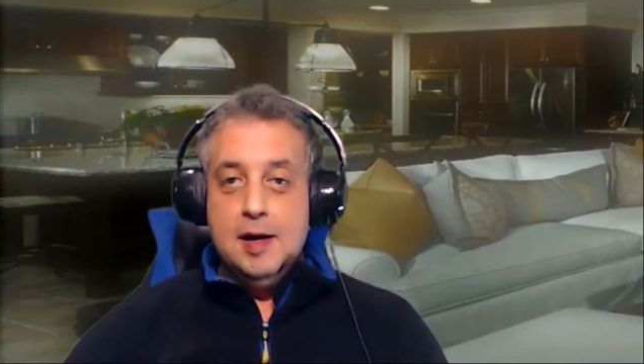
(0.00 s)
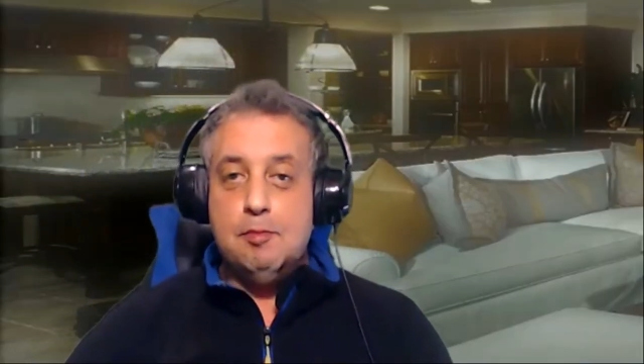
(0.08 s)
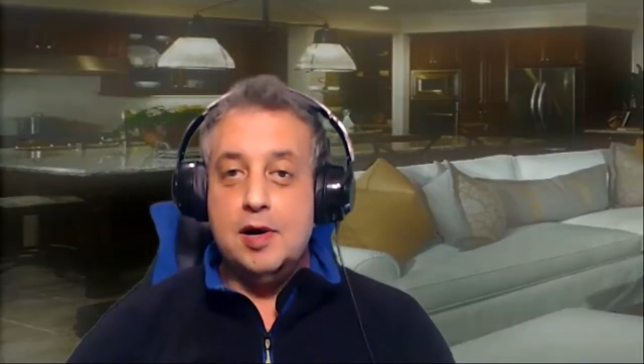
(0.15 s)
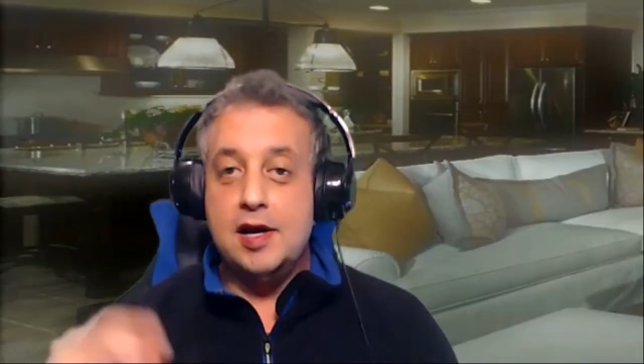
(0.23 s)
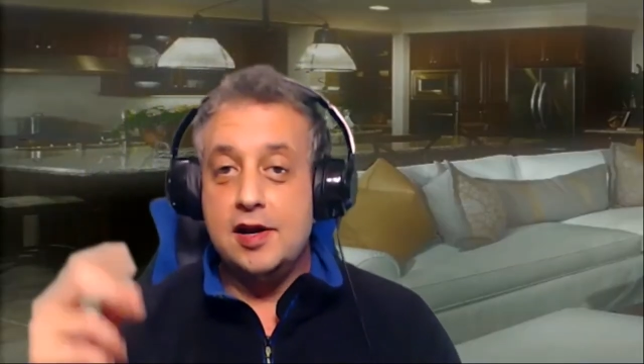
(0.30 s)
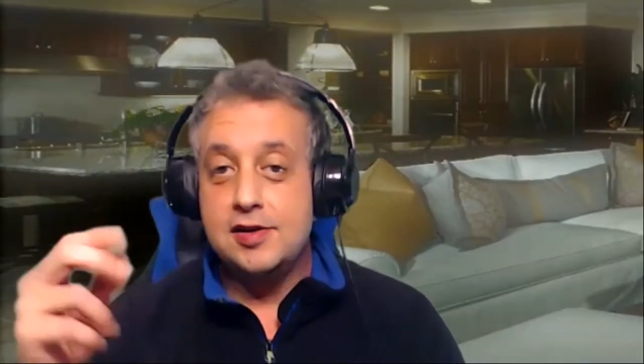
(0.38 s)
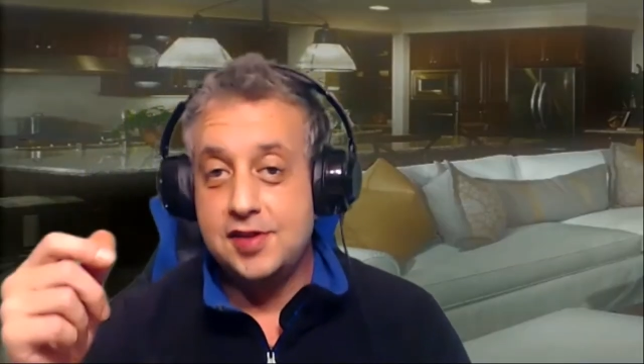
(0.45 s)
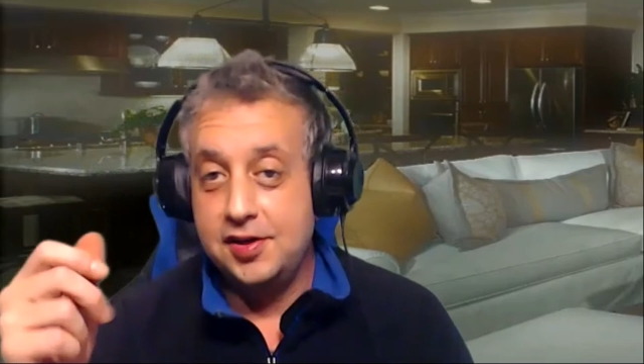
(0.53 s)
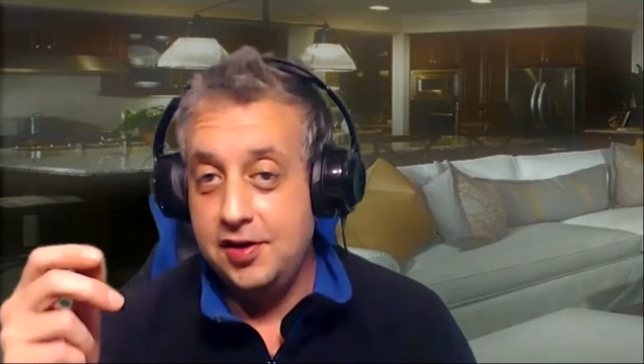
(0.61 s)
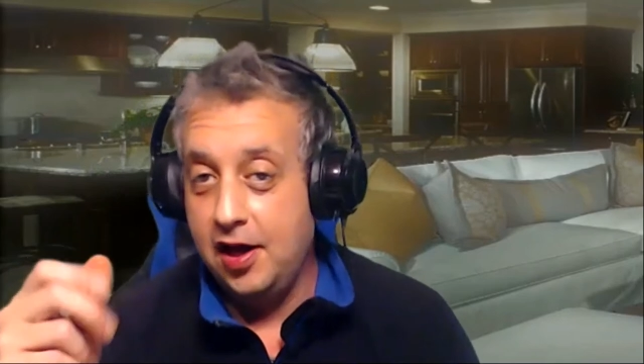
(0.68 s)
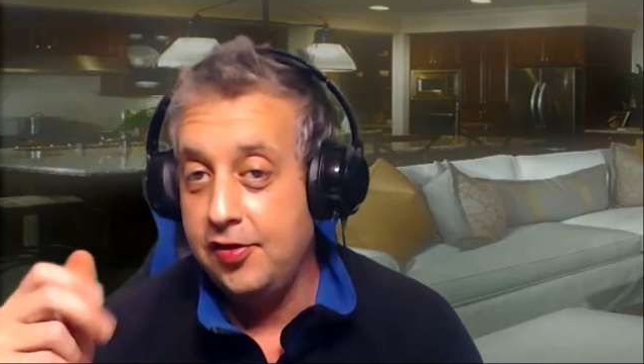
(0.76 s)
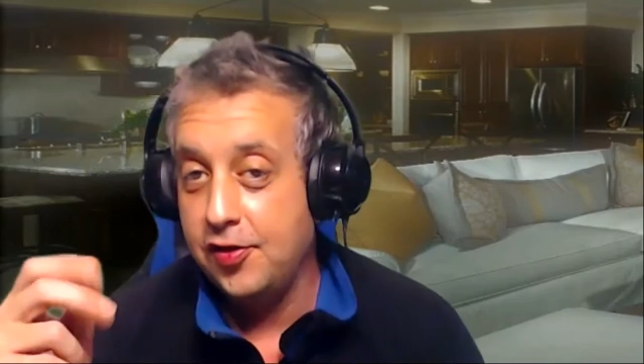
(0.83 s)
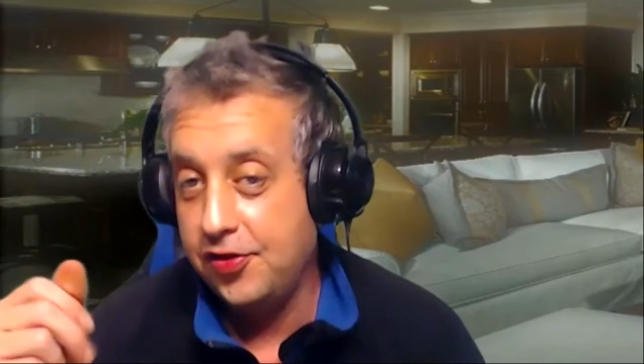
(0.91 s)
But there's
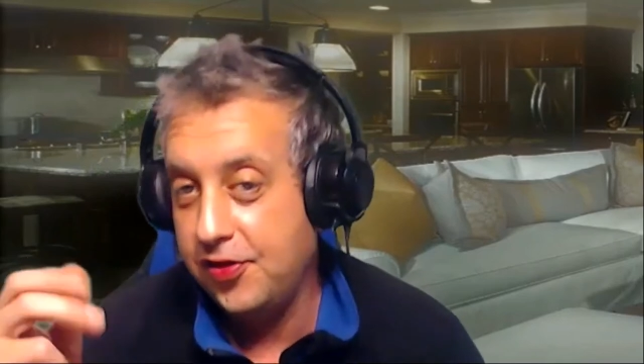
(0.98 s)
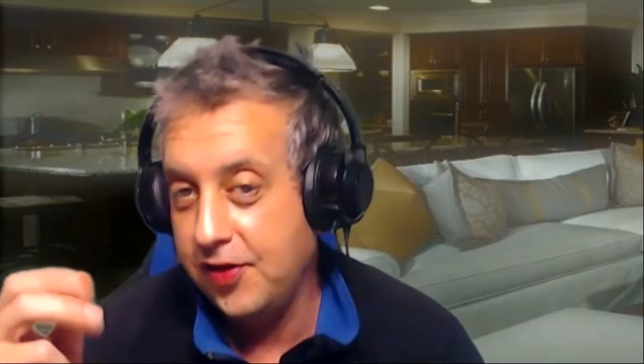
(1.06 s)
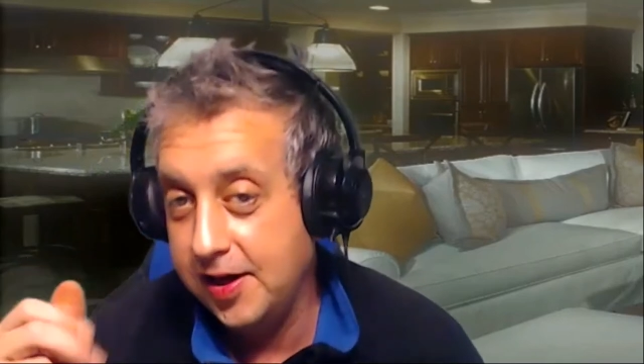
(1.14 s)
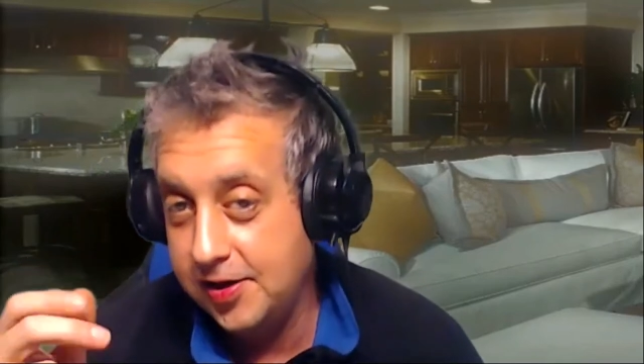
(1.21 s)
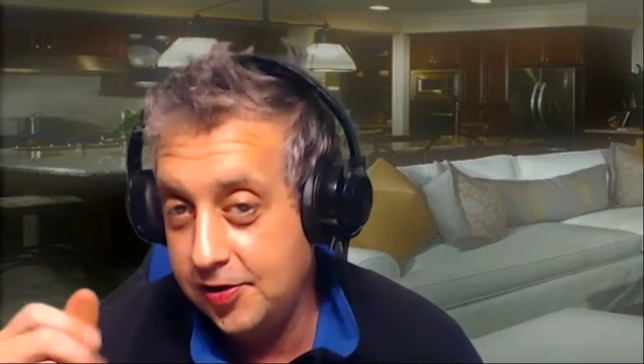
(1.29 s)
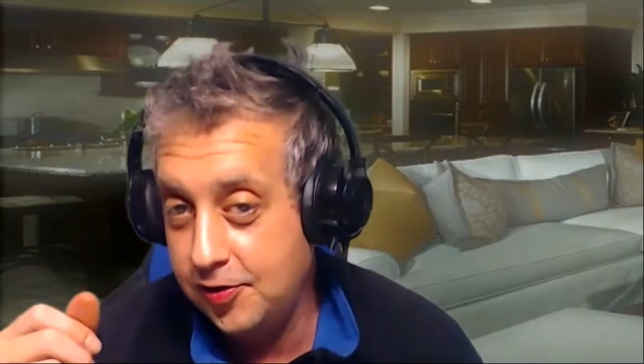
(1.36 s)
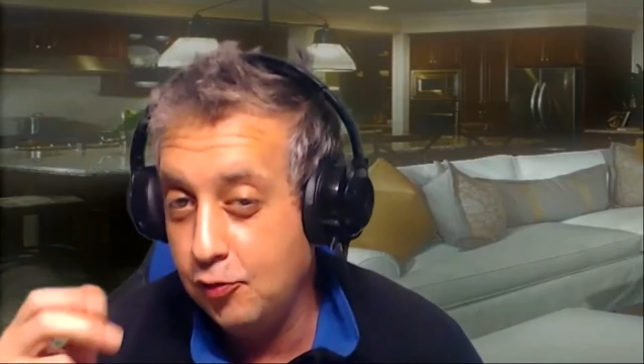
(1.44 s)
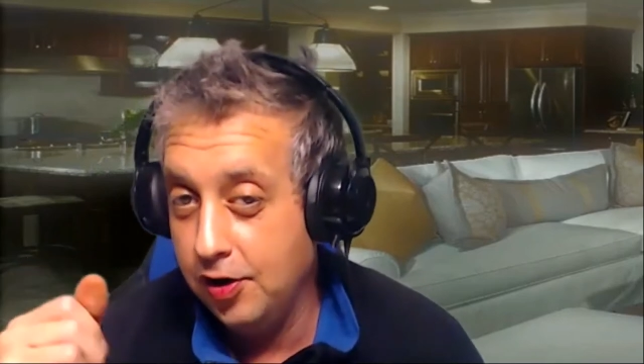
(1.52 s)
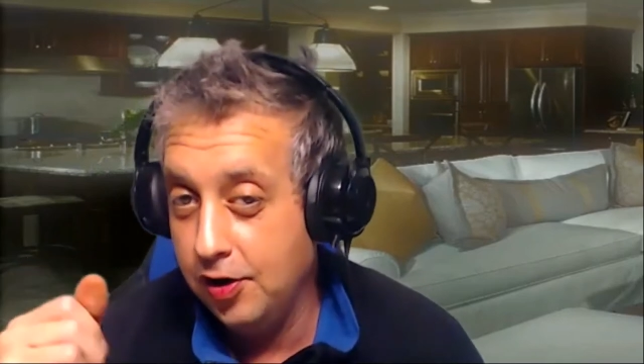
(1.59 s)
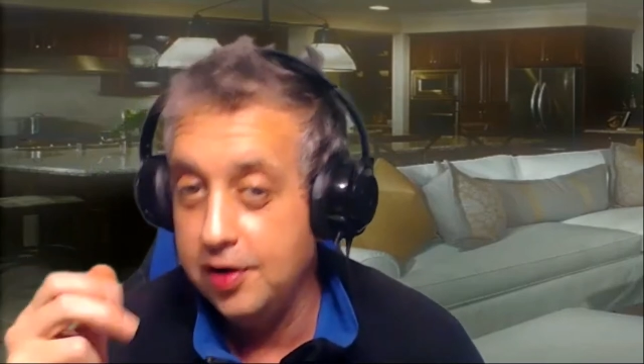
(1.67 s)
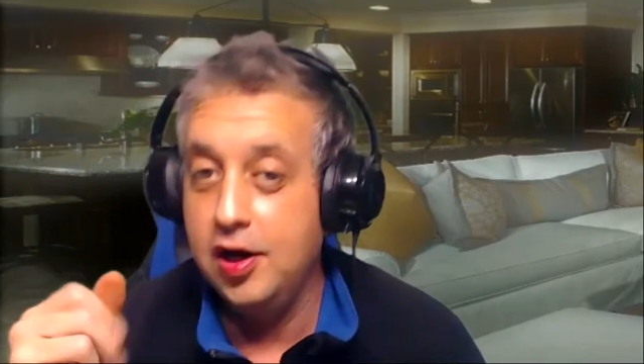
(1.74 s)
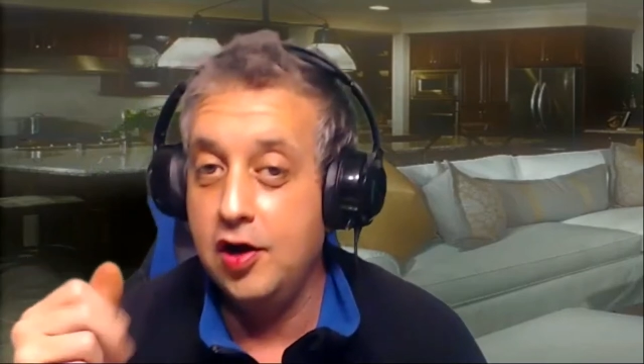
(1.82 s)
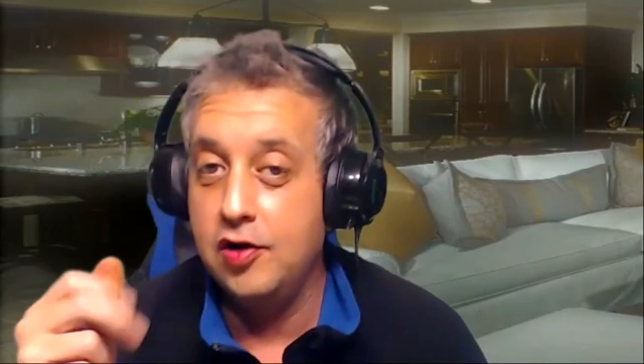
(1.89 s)
another thing you want
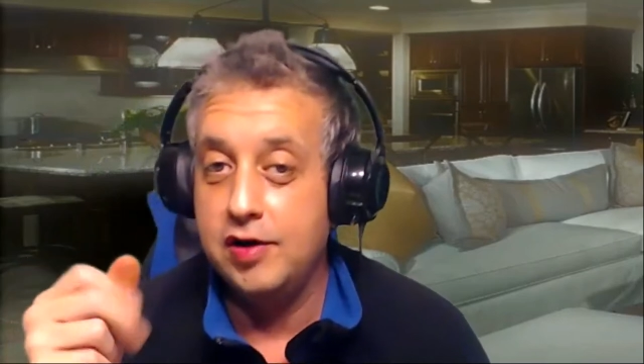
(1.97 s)
to know